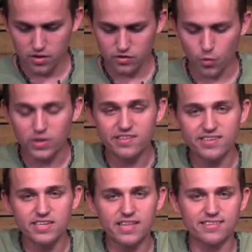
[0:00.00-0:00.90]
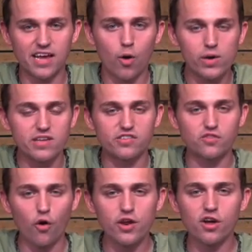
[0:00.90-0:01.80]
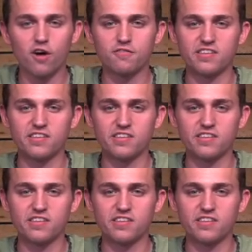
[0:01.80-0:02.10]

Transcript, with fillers: So we see that's how he is starting off the